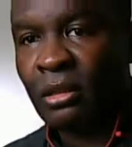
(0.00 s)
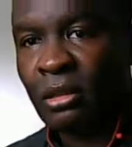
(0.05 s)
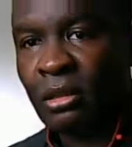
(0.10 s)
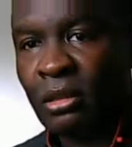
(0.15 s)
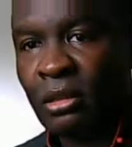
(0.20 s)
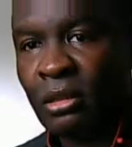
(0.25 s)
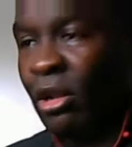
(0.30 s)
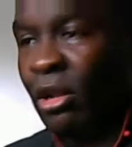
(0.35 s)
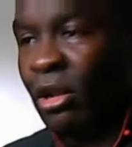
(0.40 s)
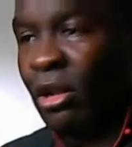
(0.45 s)
The
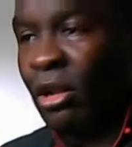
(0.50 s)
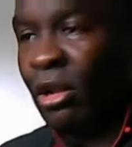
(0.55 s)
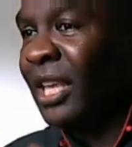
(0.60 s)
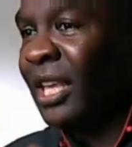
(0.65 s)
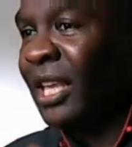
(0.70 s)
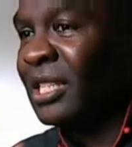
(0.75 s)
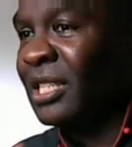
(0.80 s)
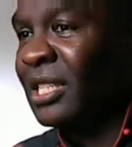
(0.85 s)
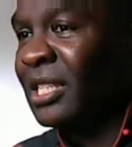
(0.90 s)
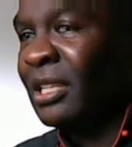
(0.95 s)
only thing I
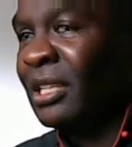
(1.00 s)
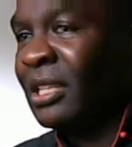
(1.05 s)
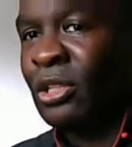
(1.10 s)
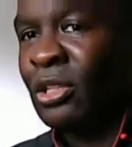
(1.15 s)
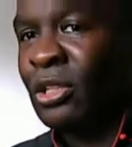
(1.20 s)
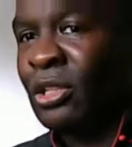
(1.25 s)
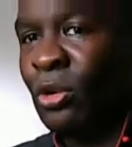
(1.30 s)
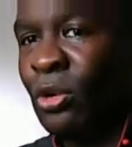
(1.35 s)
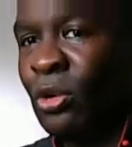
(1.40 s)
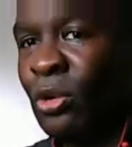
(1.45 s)
can
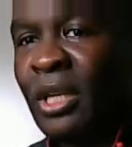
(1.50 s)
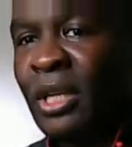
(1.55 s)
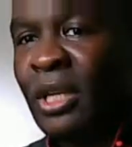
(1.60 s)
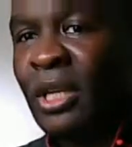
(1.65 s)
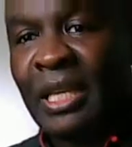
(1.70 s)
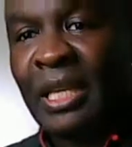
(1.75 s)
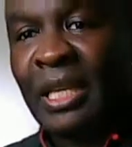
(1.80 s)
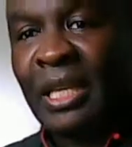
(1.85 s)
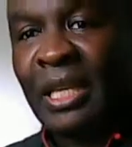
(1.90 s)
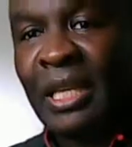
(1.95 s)
do
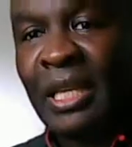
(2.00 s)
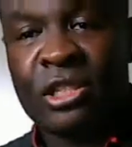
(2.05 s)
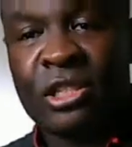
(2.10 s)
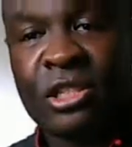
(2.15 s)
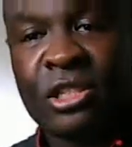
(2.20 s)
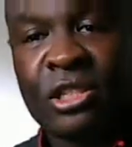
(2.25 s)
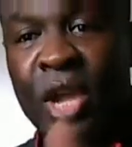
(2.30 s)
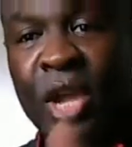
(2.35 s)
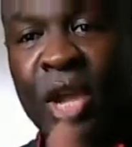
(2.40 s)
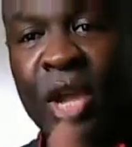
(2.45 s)
is
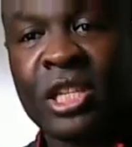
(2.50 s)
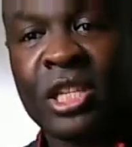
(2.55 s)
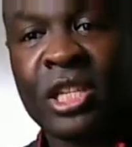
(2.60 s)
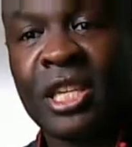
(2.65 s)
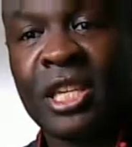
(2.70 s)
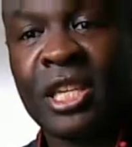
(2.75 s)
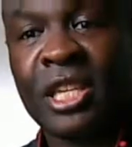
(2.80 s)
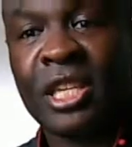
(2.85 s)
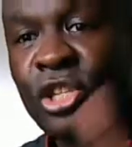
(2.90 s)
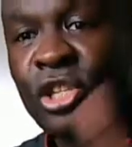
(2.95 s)
try to
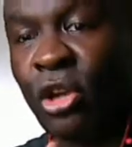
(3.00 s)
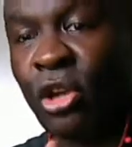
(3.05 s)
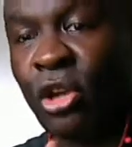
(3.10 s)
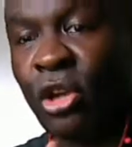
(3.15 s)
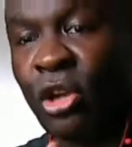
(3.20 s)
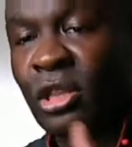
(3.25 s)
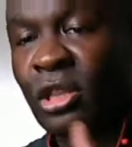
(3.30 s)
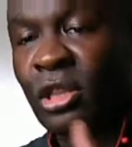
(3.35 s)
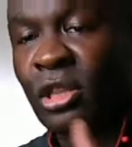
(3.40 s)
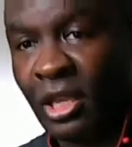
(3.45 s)
guess
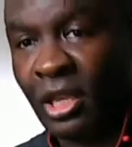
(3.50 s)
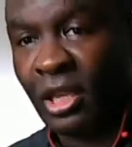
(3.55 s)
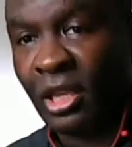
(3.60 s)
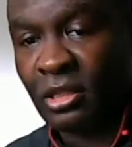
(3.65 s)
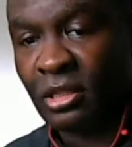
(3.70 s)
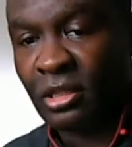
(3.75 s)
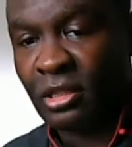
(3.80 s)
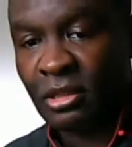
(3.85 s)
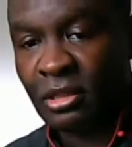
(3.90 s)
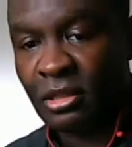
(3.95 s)
certain things.